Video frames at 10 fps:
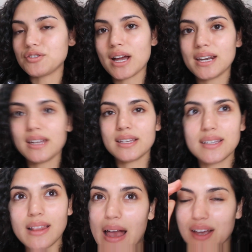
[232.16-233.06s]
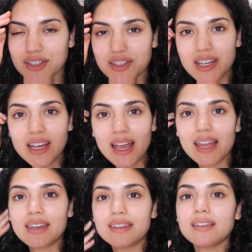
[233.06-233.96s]
I tried it last year
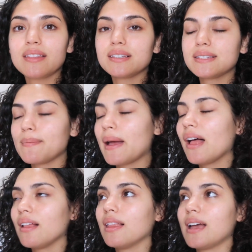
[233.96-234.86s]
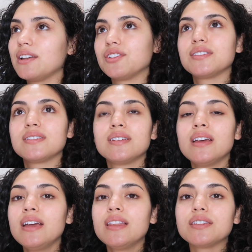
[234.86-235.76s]
and the smell and just
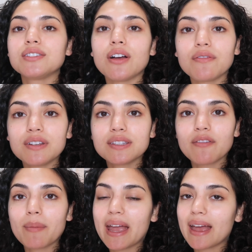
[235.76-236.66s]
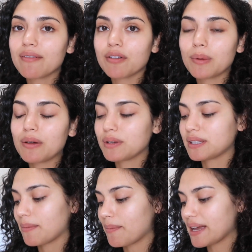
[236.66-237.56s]
the softness of my hair from it
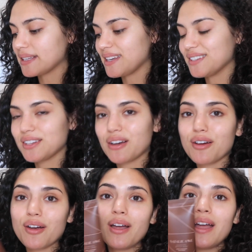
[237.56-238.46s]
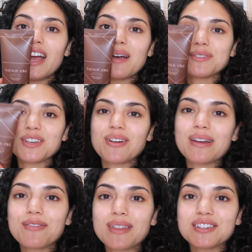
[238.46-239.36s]
was amazing. So I'm so
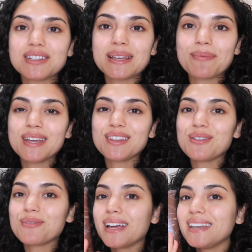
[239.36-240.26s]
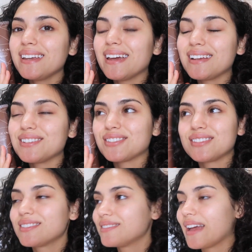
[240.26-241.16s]
grateful that she sent me a new one and it
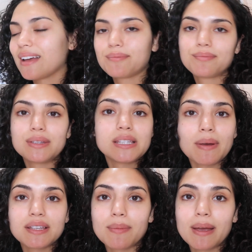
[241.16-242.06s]
just, yeah, it smells